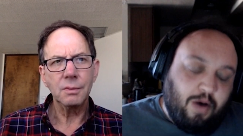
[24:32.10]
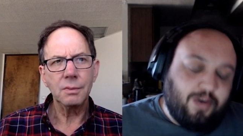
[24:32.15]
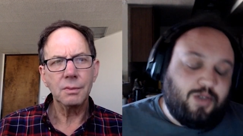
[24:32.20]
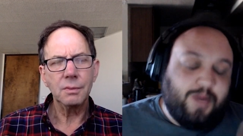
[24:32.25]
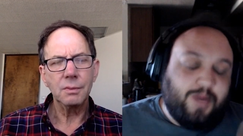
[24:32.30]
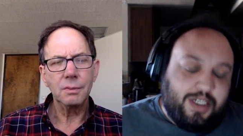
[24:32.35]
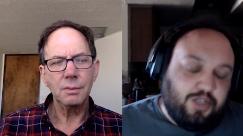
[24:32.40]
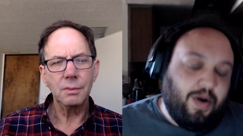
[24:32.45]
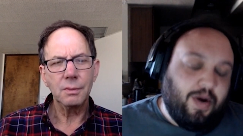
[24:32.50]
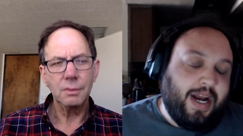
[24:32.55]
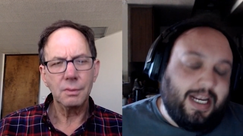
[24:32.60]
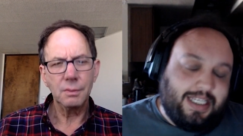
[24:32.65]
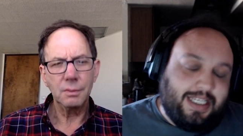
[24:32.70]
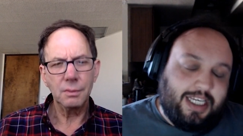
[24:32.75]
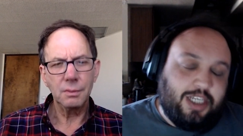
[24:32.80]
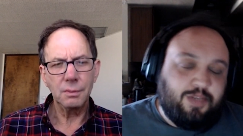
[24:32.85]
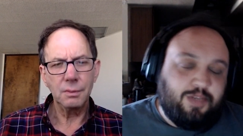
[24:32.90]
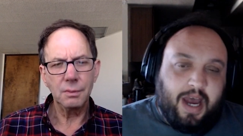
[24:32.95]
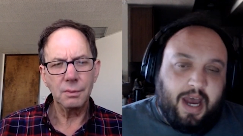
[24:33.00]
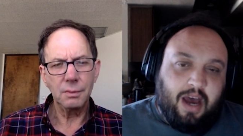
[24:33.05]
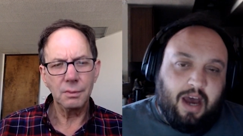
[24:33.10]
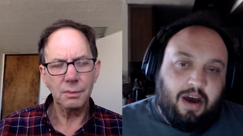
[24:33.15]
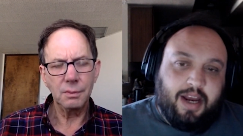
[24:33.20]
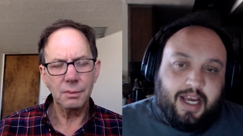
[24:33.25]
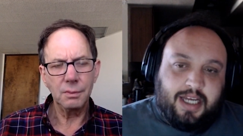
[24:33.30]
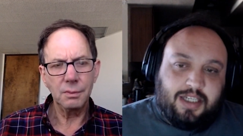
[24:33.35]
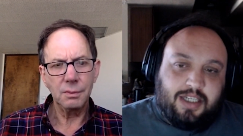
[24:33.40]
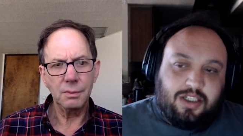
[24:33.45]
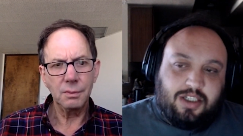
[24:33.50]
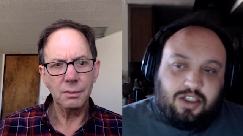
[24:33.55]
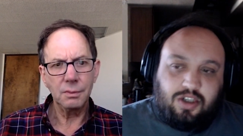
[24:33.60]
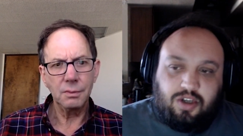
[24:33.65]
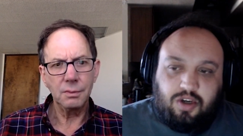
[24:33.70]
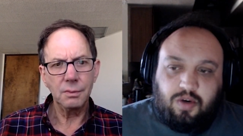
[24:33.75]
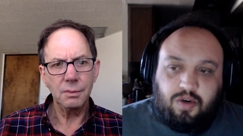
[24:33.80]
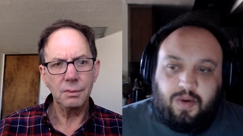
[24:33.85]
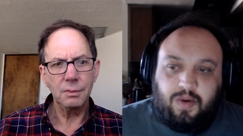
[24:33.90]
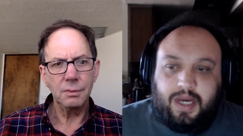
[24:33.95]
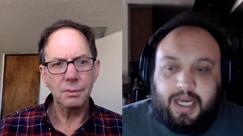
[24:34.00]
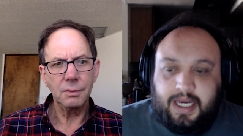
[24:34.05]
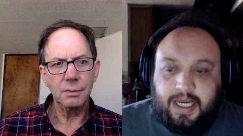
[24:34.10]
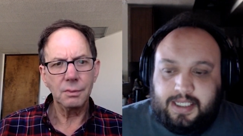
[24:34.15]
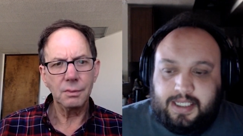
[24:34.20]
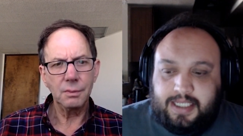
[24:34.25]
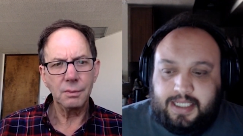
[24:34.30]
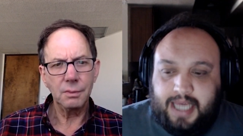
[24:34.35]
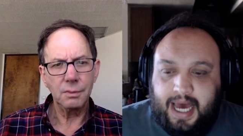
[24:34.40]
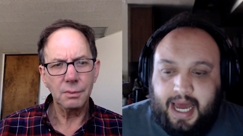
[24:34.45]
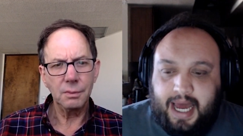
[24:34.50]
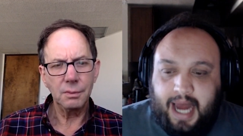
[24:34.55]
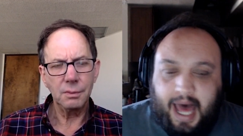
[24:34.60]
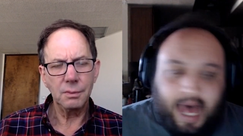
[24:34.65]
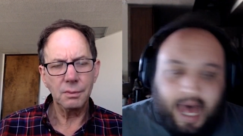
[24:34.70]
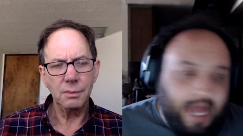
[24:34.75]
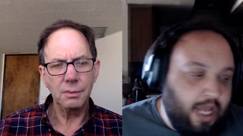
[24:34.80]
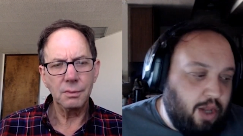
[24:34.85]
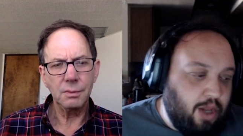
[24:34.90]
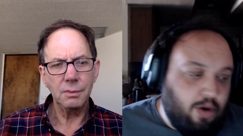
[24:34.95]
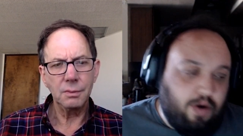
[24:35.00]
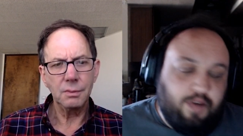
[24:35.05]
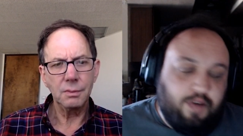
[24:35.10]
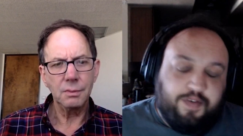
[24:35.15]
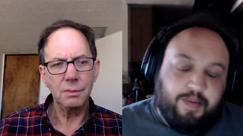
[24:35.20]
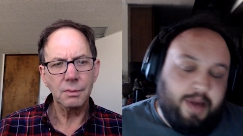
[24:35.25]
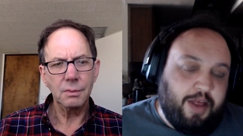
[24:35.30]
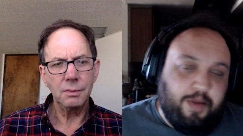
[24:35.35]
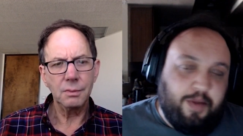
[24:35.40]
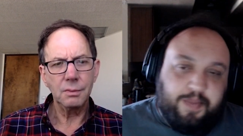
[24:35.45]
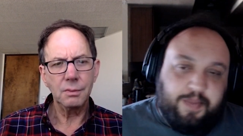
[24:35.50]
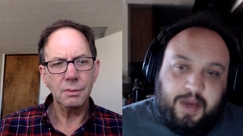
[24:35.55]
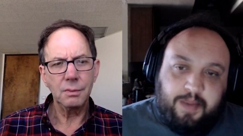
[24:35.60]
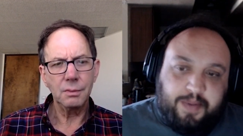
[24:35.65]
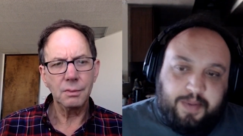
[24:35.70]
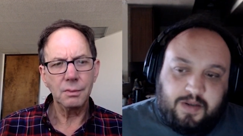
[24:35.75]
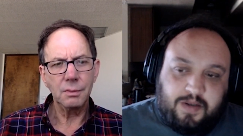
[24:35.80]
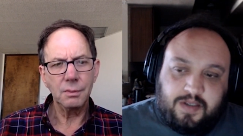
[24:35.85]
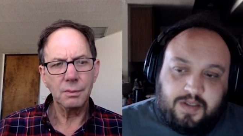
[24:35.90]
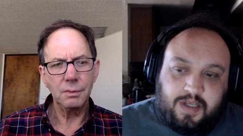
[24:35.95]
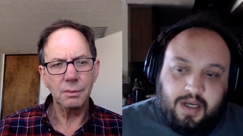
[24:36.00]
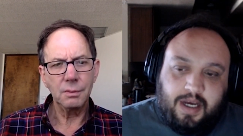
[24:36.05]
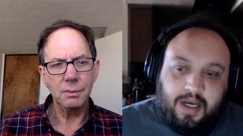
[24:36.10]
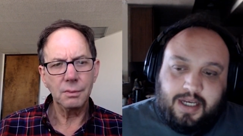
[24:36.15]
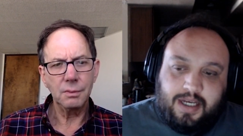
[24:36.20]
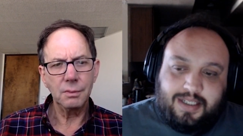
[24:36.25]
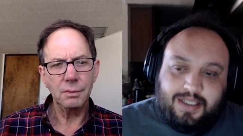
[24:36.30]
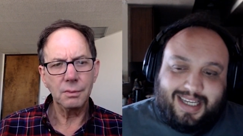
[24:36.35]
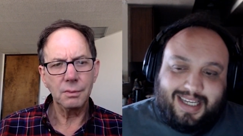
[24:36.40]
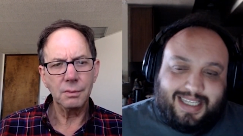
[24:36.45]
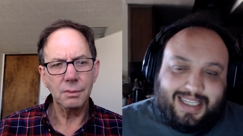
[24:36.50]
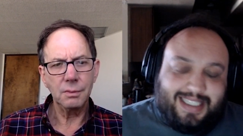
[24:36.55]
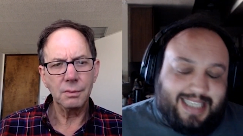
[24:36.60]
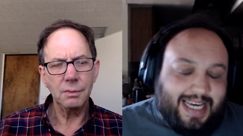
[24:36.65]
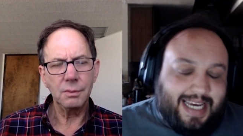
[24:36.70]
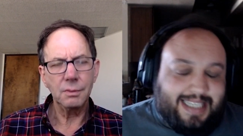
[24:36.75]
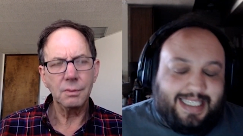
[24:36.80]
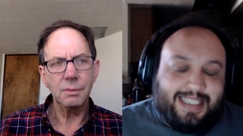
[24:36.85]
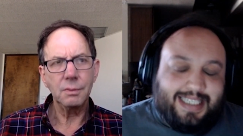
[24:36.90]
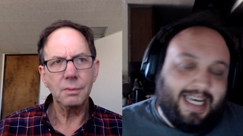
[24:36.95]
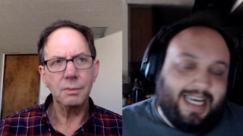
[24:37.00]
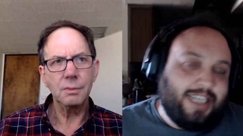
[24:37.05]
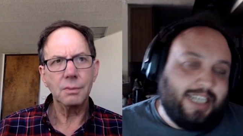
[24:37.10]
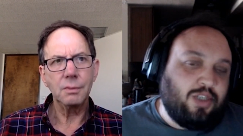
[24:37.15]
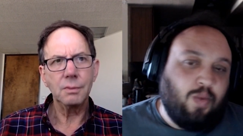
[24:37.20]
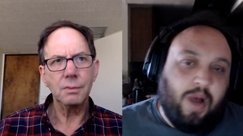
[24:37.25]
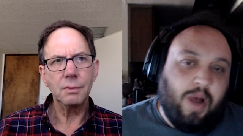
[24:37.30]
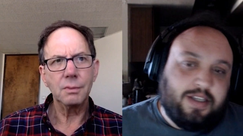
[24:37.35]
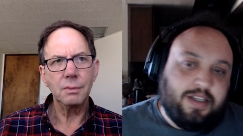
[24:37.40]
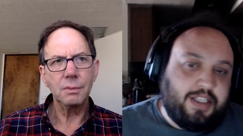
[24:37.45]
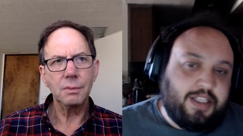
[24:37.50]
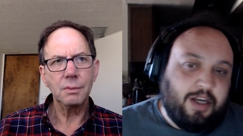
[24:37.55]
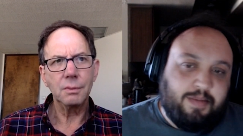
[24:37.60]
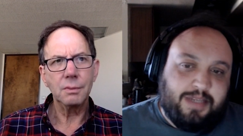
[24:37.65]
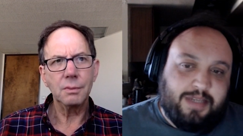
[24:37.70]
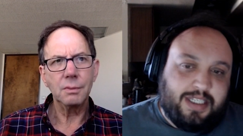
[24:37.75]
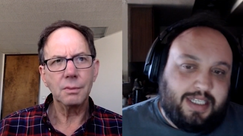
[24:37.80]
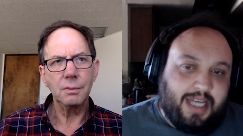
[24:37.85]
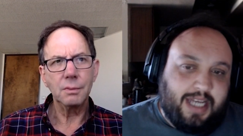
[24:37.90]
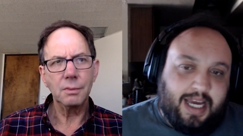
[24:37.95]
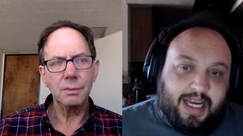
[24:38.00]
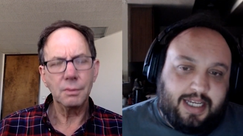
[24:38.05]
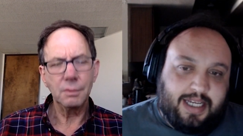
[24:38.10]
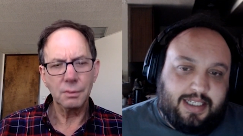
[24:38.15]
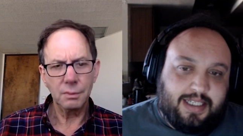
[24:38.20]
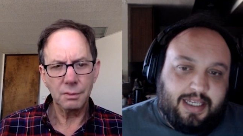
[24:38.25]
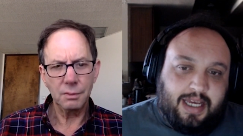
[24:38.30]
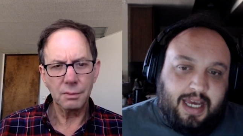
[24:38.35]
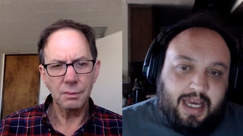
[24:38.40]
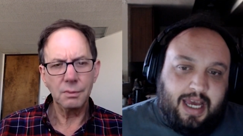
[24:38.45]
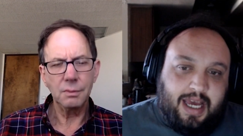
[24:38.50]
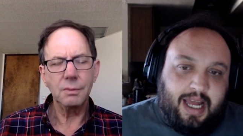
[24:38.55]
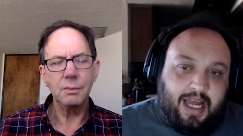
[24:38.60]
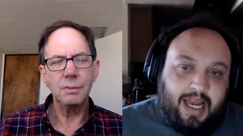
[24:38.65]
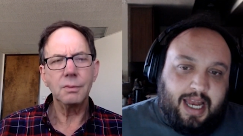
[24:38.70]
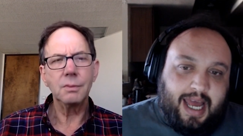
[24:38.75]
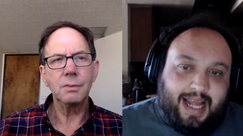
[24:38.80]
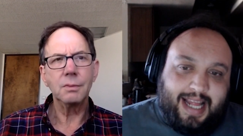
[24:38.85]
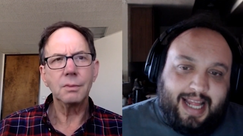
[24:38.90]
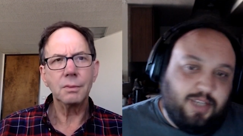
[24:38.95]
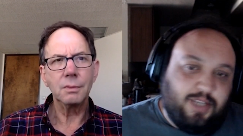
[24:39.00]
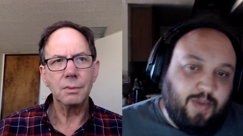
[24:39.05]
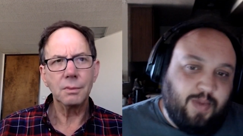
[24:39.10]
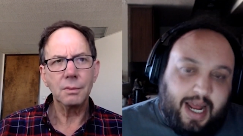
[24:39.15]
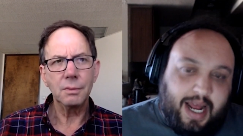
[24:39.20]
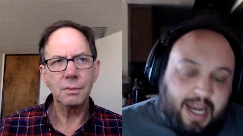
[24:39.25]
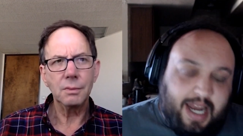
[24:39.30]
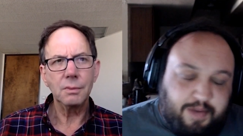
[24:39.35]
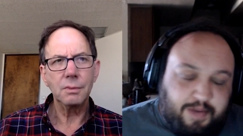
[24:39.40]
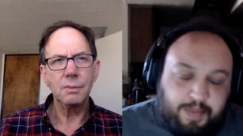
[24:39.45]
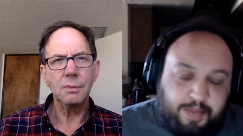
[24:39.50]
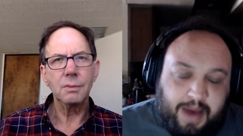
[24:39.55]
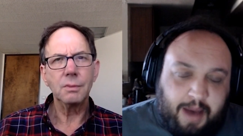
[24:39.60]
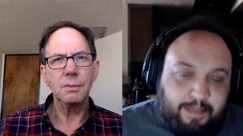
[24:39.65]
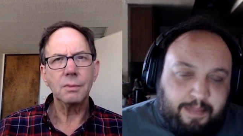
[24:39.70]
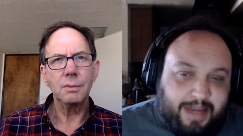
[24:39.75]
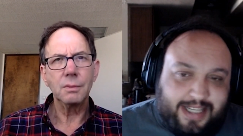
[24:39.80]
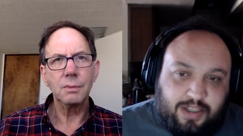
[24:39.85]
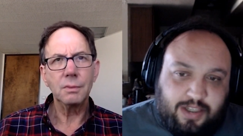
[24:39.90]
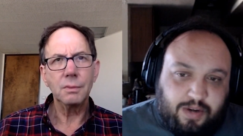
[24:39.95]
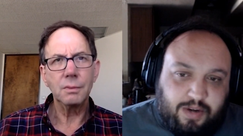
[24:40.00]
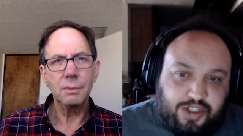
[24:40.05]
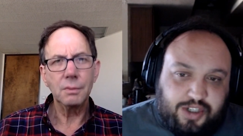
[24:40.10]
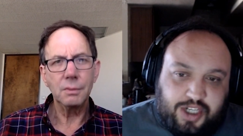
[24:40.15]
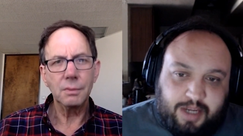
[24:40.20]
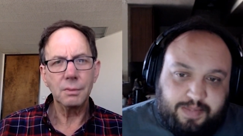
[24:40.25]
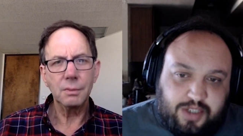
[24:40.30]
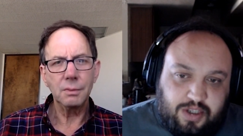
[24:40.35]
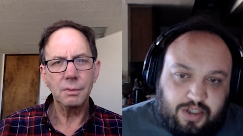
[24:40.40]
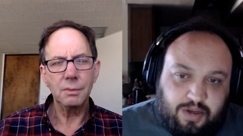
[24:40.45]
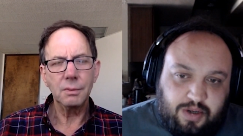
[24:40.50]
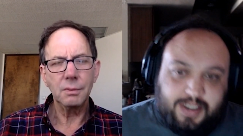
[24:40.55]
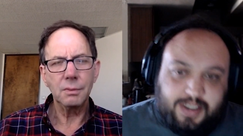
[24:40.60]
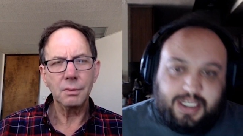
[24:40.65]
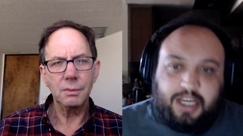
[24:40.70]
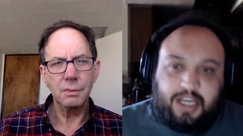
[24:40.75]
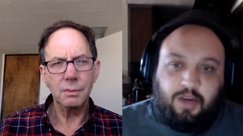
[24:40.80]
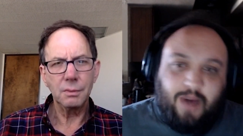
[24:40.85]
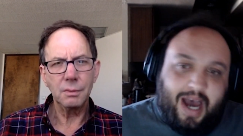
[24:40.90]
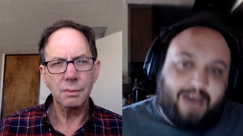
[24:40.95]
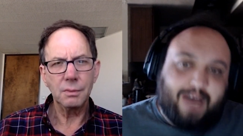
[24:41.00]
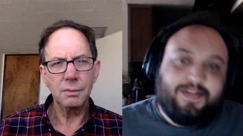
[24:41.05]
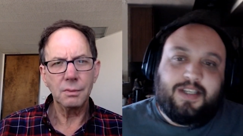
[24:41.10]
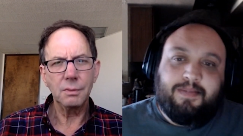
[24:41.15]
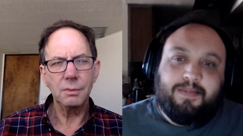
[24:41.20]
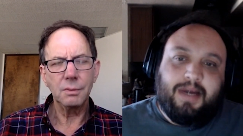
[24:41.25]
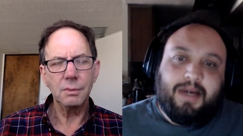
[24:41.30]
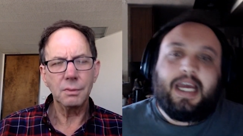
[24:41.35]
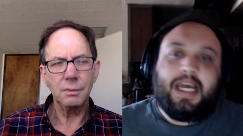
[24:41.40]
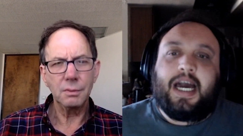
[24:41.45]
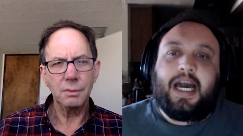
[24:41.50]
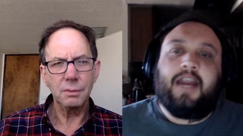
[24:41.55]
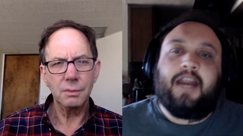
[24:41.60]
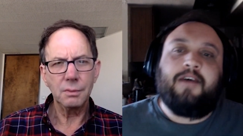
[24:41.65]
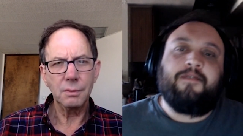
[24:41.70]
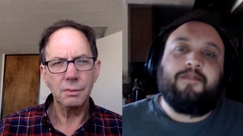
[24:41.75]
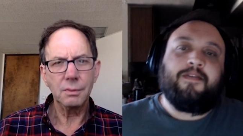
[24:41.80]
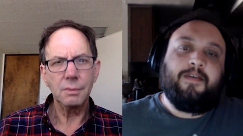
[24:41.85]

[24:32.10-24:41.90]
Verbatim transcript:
Speaker 1: been trying to teach my audience too is that I learn from other people's successes as well as their mistakes. Like that's what I love about mentorship too, is that you have somebody kind of